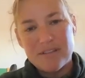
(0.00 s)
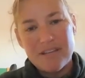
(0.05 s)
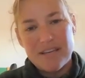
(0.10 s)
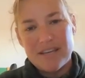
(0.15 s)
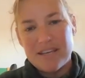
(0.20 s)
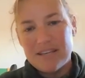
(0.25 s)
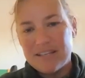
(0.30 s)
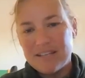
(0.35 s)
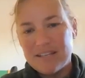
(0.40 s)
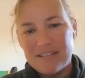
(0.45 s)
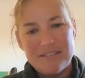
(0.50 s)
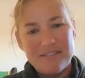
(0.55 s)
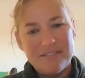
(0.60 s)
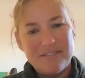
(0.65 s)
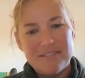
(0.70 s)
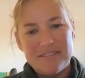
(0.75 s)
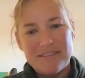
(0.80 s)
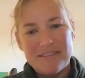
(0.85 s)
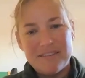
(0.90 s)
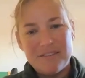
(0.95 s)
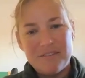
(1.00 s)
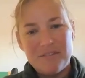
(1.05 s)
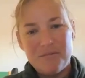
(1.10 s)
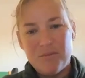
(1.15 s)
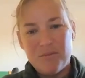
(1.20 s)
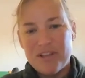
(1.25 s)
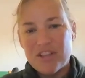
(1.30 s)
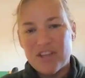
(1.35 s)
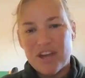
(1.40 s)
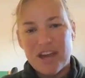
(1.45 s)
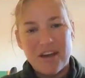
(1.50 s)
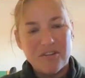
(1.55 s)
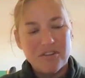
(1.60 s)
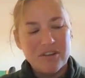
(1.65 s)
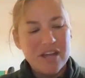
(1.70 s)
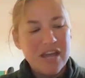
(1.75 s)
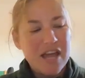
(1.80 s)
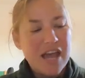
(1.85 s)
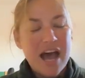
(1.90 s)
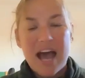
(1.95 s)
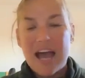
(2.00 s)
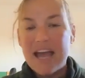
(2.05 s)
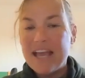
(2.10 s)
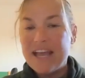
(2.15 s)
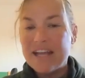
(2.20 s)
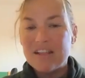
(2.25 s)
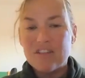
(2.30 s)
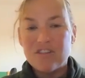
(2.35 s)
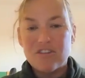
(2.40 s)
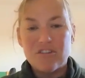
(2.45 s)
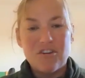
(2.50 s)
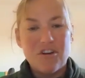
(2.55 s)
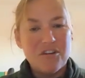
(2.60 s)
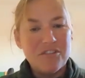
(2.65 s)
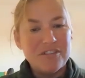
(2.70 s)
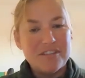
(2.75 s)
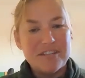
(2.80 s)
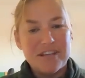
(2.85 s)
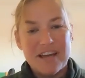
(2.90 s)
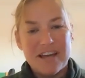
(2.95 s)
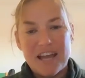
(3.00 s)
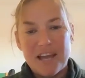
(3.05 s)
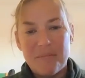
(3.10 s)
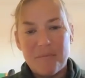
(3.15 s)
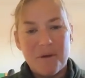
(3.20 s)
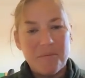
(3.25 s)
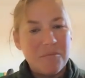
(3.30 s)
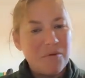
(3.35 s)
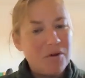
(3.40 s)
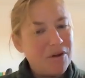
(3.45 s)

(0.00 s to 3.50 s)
And reach out. I answer all the time.